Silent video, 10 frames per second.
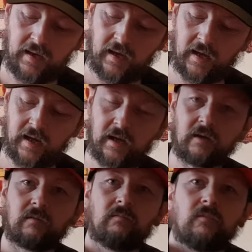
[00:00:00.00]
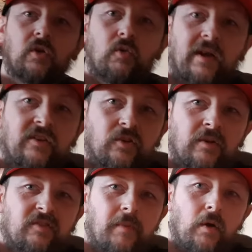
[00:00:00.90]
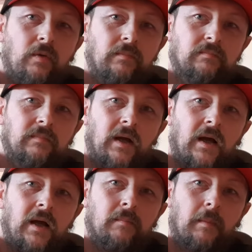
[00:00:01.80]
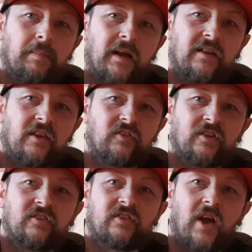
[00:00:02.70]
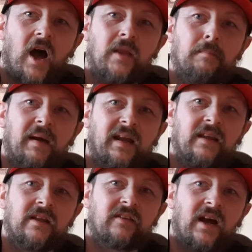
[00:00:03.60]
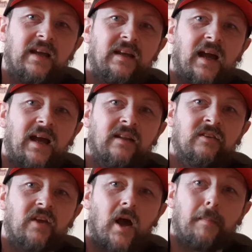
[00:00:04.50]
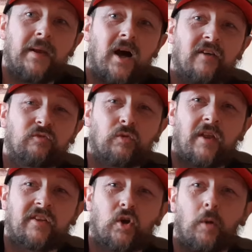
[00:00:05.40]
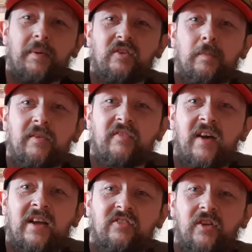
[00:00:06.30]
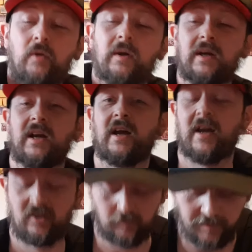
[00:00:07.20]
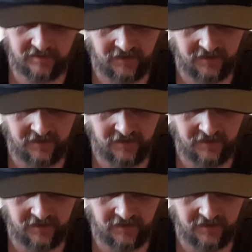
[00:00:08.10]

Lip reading: I think. Gran Turismo. Played this a ton back in the day, and I've been after another copy, to be fair, so to pick